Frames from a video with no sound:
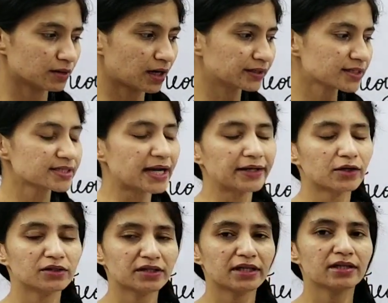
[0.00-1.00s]
understanding
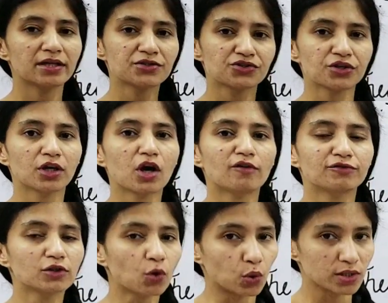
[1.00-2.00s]
or detailed history
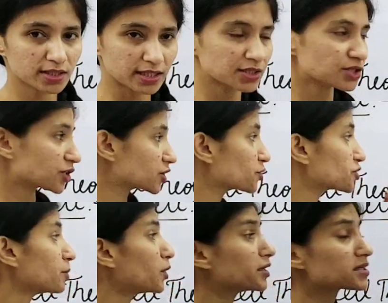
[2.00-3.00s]
of the whole cell structure, which
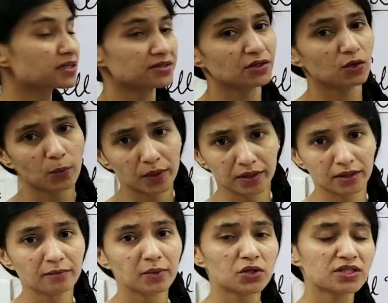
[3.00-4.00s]
I'm not discussing over
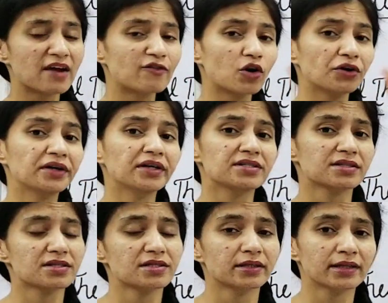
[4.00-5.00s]
here because I've already
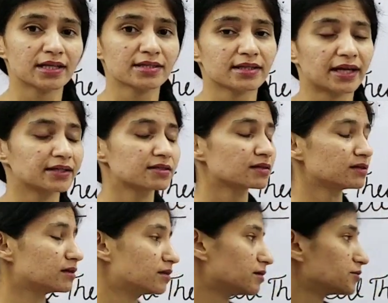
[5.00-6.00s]
discussed in class 9th
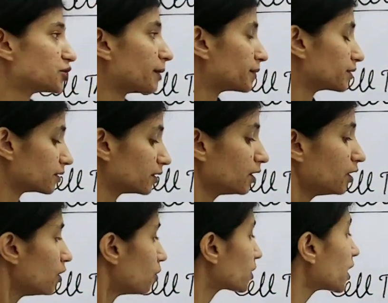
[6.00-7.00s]
chapter.
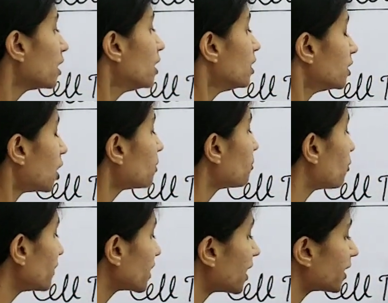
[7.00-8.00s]
Okay, now
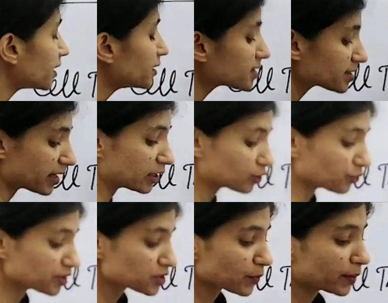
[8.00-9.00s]
moving ahead in the cell
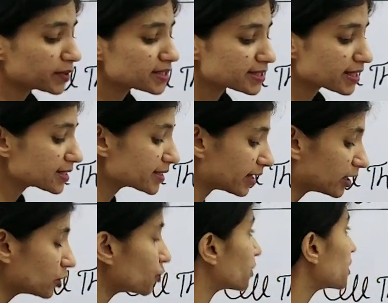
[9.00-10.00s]
theory. So when we say cell
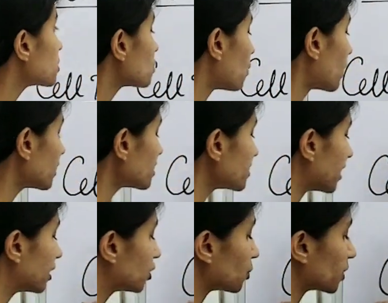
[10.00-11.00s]
theory, so what the
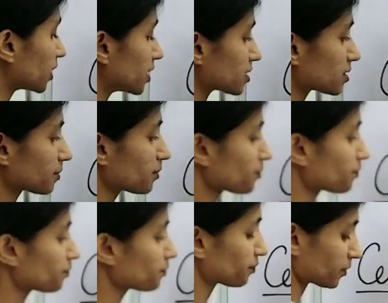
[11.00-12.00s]
cell theory is?
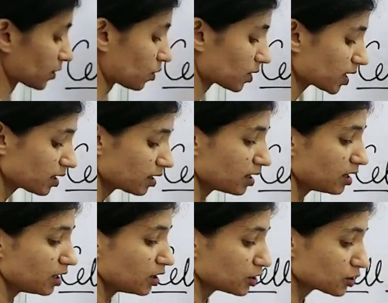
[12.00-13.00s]
Okay,
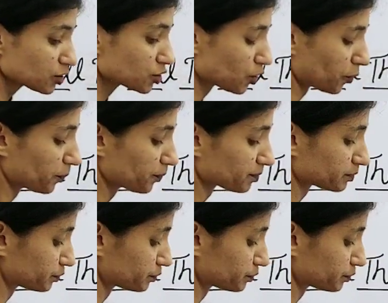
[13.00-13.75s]
so